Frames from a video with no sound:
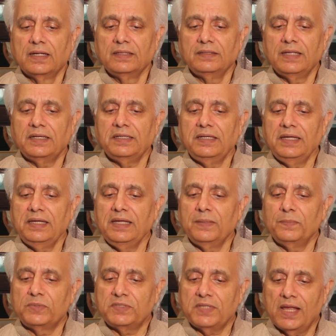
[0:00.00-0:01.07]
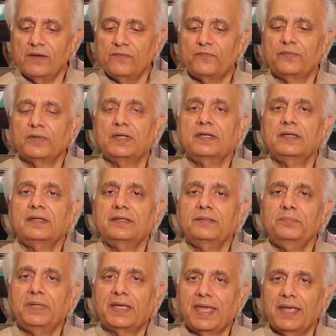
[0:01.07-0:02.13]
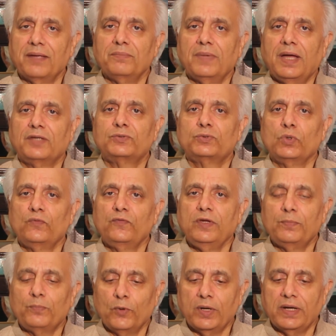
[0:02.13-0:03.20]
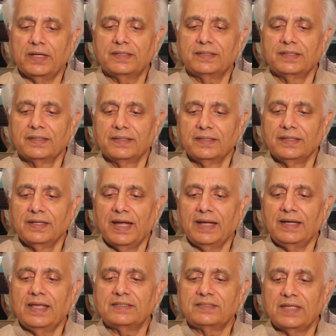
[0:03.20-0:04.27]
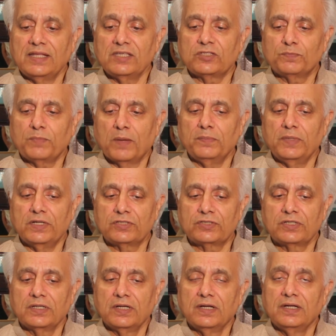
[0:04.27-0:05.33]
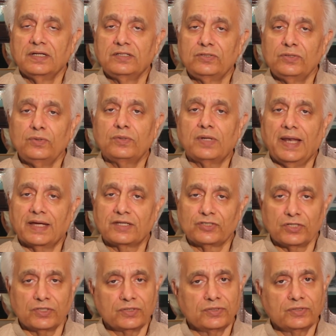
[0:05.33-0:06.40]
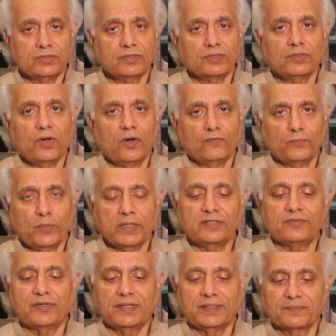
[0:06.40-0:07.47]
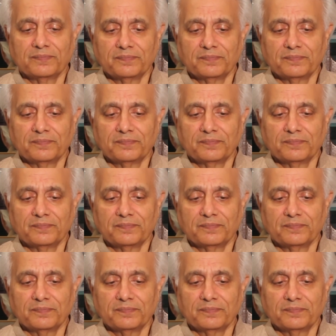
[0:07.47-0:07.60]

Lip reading: that he himself became a Sufi poet and has since published two collections of poetry.